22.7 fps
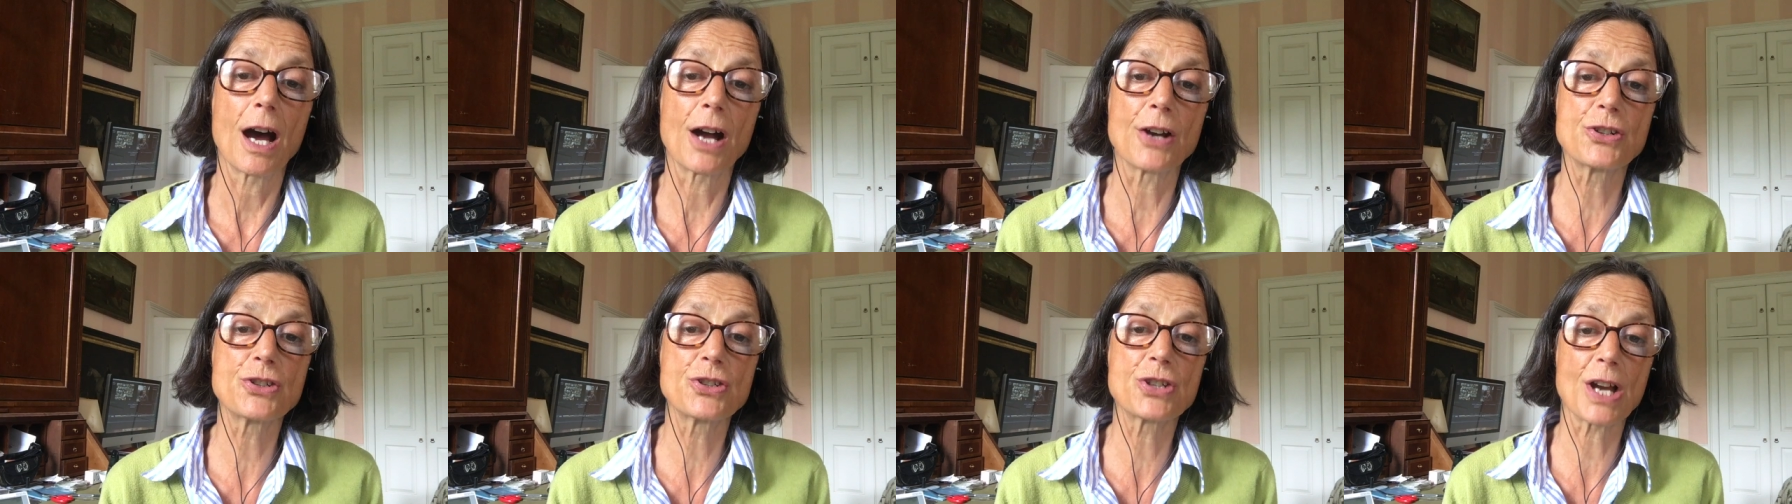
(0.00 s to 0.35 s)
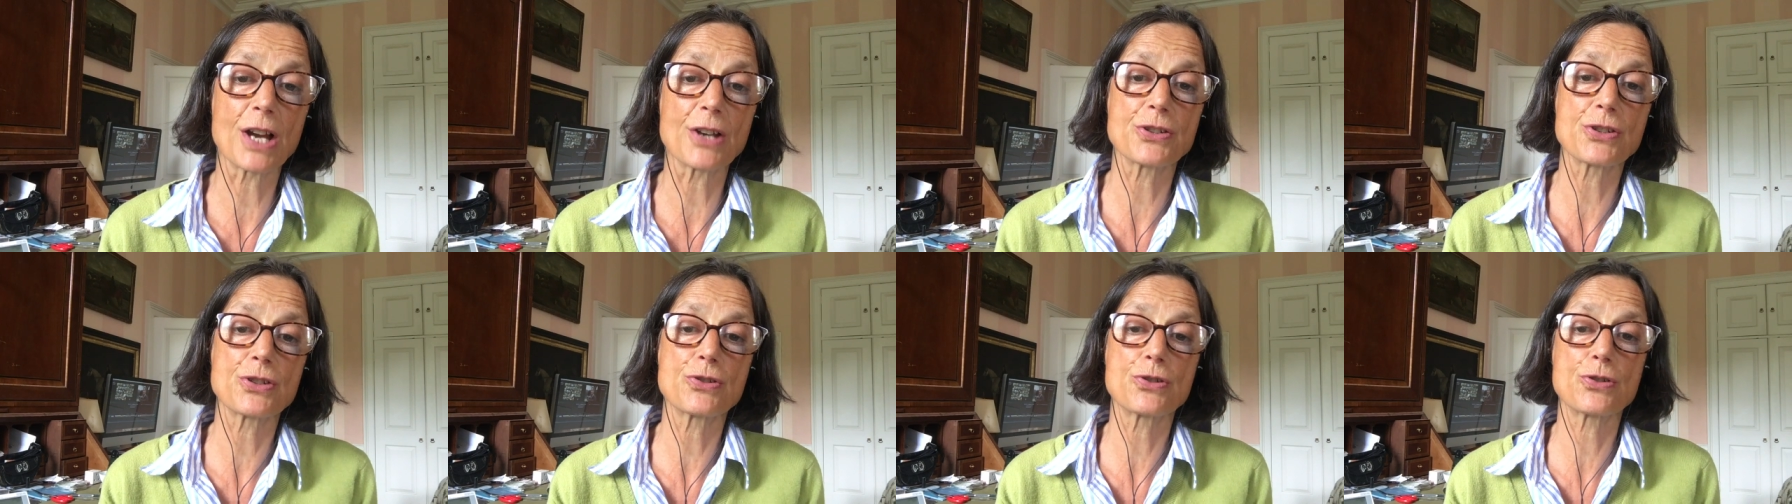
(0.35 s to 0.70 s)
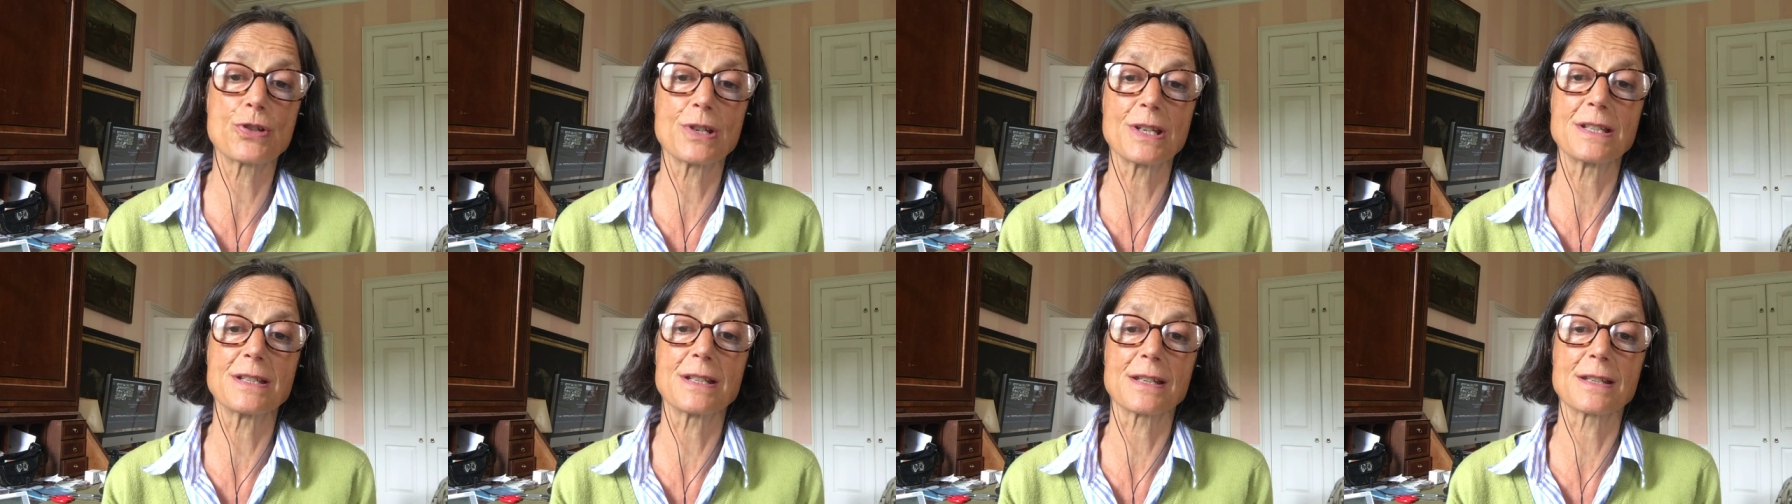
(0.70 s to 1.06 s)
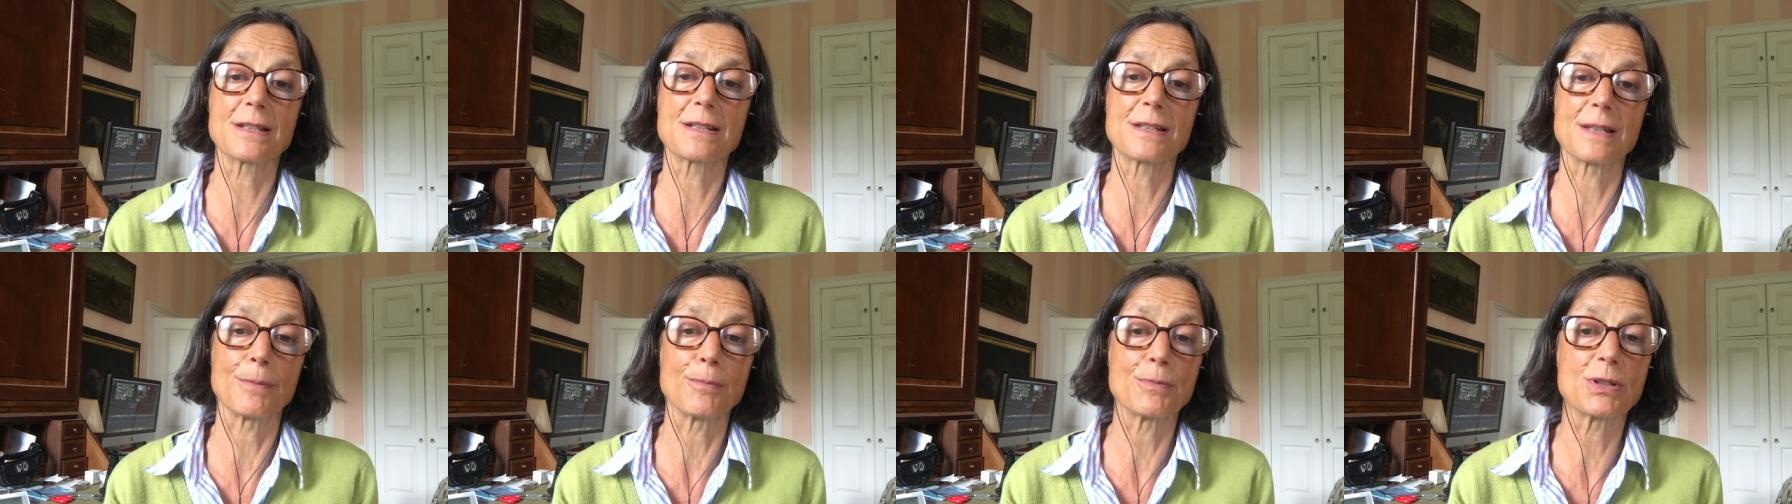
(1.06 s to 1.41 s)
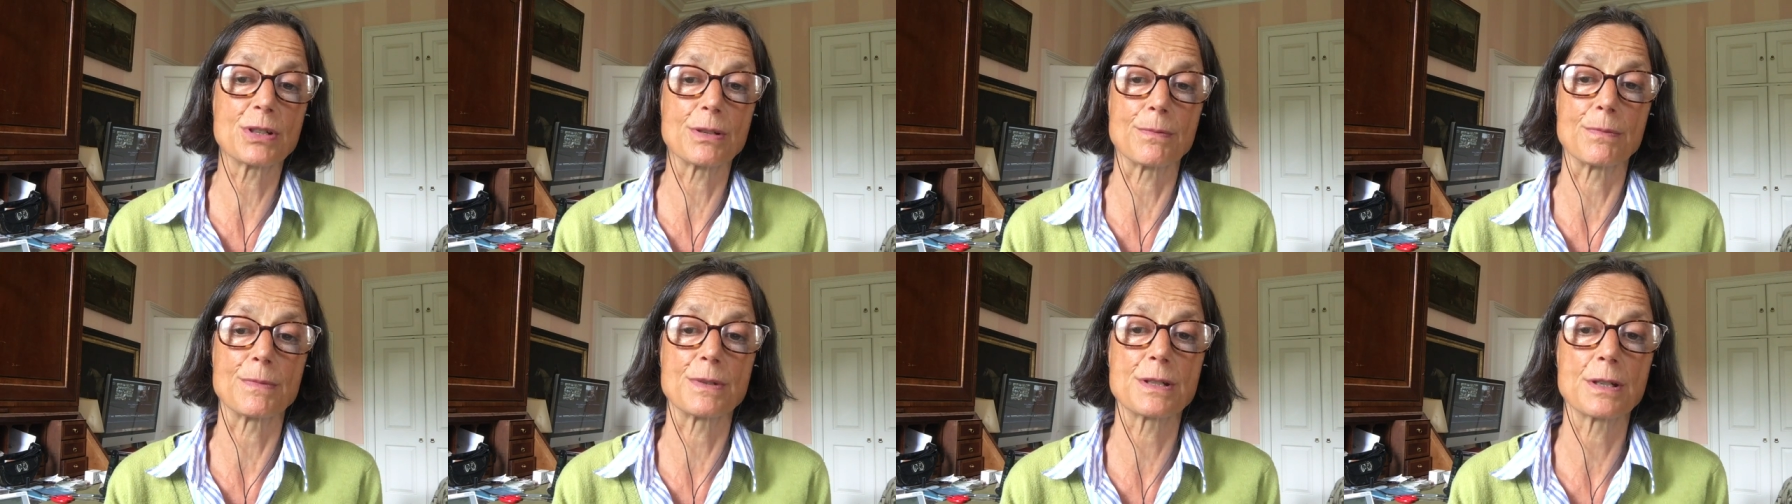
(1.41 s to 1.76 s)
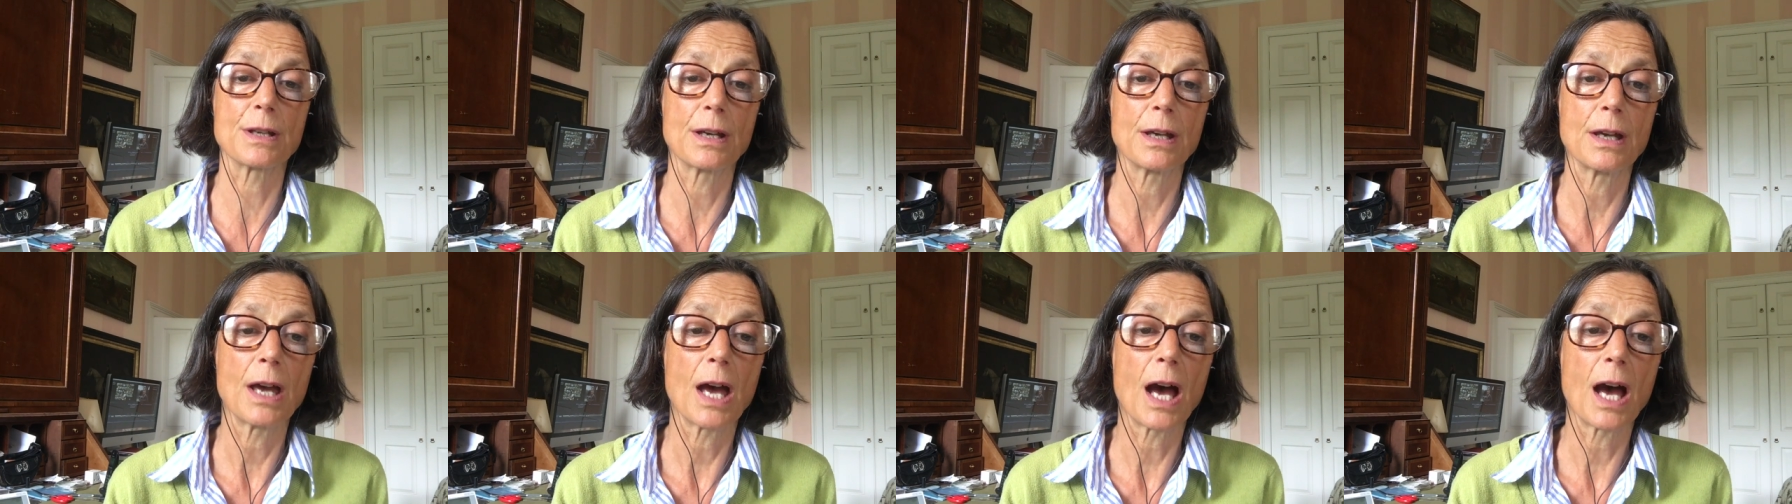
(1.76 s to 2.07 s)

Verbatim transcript: are just treating symptoms